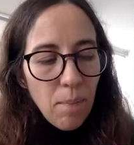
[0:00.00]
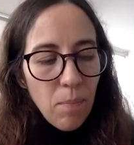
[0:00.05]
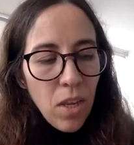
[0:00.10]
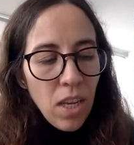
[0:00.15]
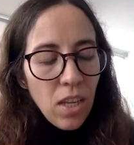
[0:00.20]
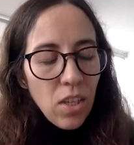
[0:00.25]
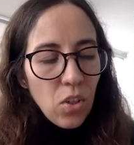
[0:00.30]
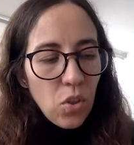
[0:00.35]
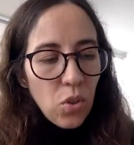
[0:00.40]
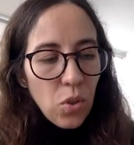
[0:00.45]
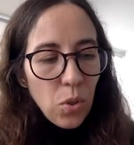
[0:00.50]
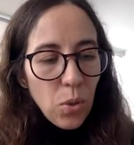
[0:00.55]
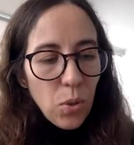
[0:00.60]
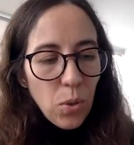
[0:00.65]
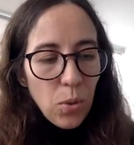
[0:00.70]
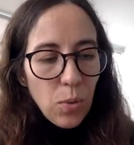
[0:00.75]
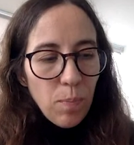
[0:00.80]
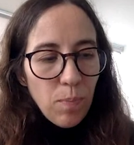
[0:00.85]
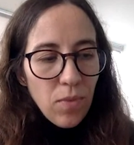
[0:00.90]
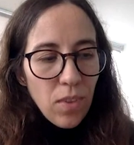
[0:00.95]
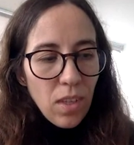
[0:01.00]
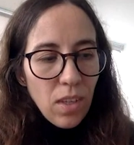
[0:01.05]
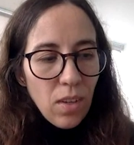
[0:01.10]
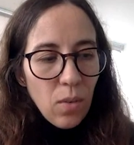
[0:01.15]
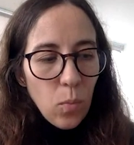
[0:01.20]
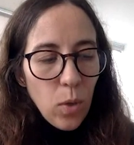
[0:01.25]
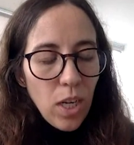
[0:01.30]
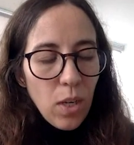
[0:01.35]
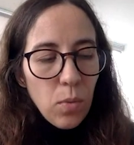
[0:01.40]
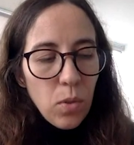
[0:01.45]
So
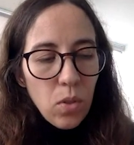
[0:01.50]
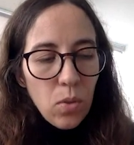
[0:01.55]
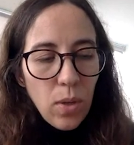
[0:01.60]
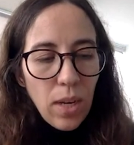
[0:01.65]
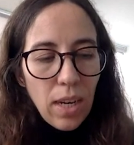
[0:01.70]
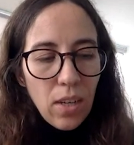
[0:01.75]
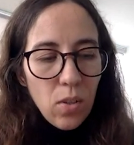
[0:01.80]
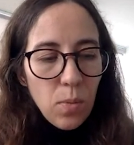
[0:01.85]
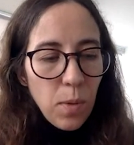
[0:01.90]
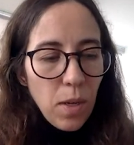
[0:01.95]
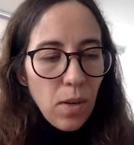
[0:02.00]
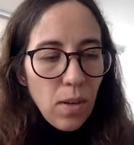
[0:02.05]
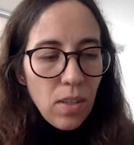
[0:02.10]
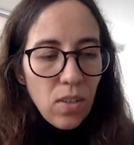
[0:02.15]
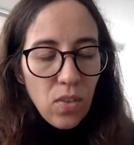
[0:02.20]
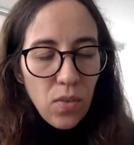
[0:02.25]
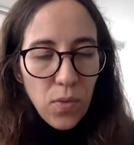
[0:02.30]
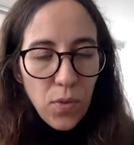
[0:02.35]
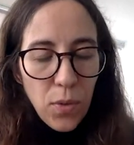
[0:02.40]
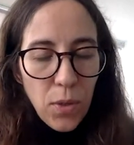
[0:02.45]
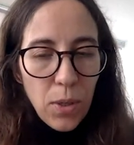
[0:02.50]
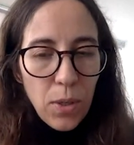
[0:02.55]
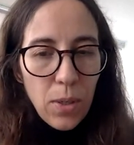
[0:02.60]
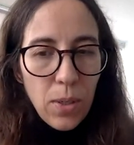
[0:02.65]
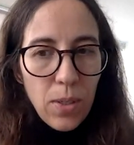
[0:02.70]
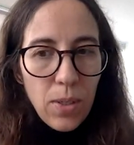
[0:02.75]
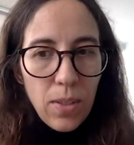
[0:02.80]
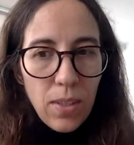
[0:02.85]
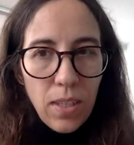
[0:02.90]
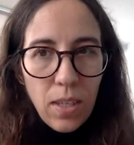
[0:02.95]
when he was doing experience
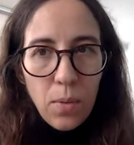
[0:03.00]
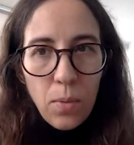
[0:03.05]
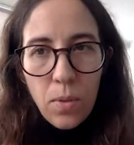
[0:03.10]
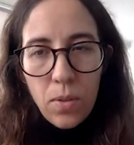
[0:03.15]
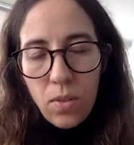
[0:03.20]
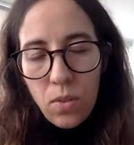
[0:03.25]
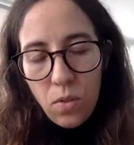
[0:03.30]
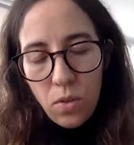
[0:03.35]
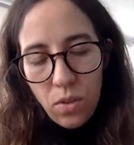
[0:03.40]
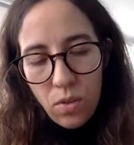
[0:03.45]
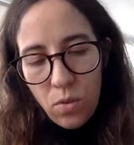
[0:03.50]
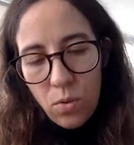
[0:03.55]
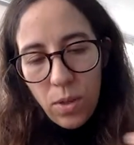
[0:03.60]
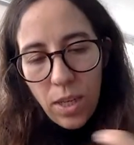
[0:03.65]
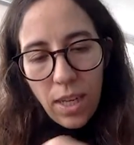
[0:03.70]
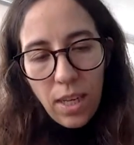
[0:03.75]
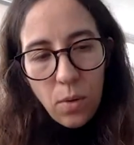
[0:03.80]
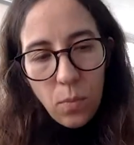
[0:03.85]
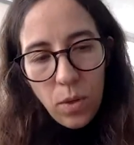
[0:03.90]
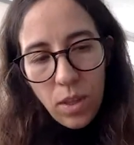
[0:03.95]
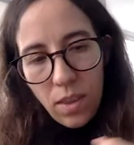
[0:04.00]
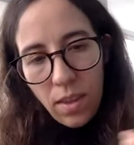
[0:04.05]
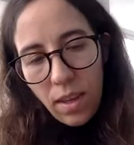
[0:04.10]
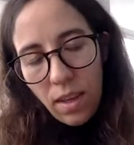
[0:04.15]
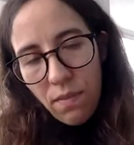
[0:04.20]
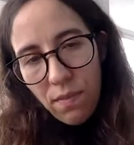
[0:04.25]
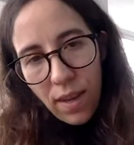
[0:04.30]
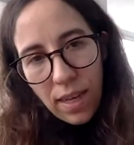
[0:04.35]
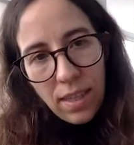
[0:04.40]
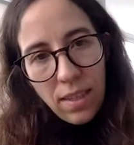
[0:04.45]
first, he was doing it with the
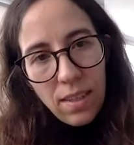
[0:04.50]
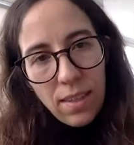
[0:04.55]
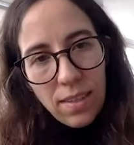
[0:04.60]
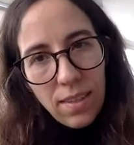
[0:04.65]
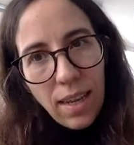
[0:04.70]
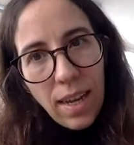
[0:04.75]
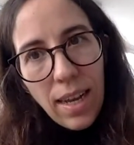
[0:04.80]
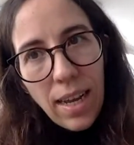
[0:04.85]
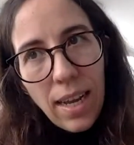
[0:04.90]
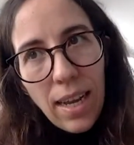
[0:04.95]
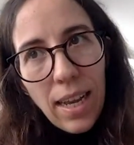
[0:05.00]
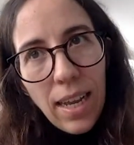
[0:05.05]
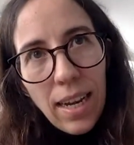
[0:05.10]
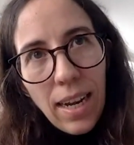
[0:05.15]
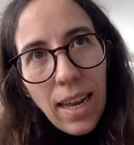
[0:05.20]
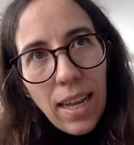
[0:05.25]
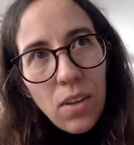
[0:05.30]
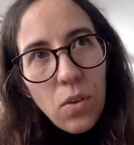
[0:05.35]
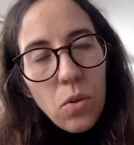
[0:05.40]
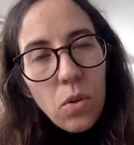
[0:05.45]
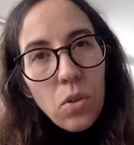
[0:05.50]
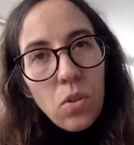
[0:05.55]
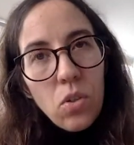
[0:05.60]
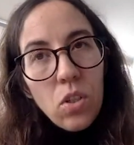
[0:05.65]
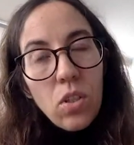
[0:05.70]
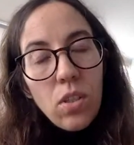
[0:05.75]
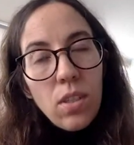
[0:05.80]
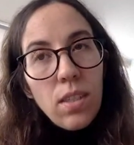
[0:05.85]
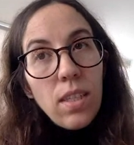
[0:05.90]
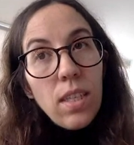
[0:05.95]
affected side, and you could
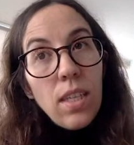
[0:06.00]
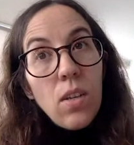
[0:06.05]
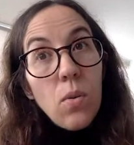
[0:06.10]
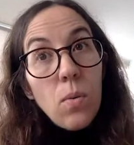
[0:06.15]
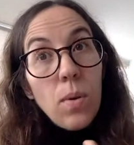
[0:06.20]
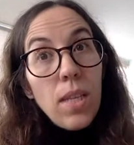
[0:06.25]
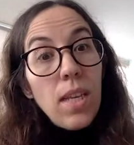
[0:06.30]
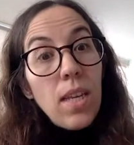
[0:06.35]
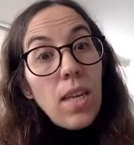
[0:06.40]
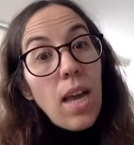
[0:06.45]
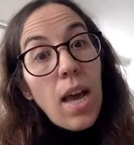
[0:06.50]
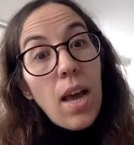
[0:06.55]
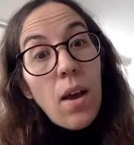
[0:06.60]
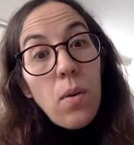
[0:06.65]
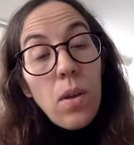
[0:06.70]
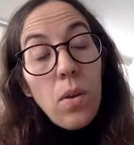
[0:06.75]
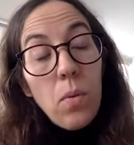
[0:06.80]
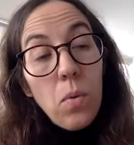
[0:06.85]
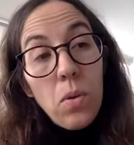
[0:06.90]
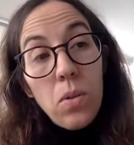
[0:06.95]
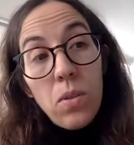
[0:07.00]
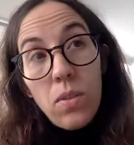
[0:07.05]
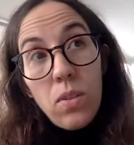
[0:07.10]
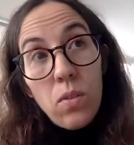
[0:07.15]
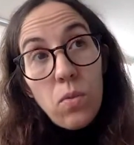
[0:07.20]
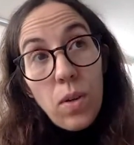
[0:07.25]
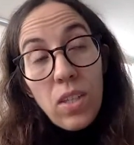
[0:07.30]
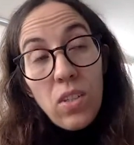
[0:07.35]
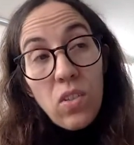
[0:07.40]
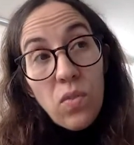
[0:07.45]
just see already how he was
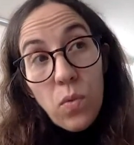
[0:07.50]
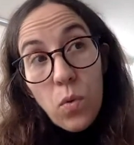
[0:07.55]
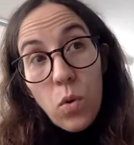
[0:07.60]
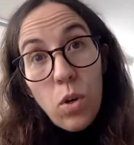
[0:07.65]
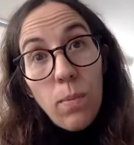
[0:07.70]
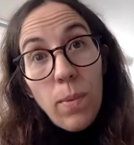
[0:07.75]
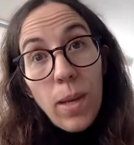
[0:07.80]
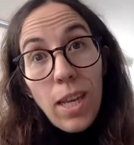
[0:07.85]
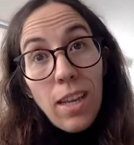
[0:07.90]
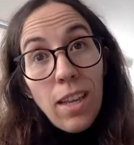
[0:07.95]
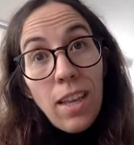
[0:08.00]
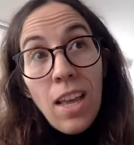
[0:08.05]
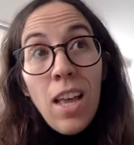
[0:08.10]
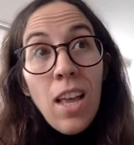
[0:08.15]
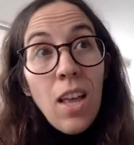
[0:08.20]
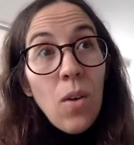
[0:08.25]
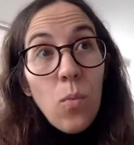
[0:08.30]
transforming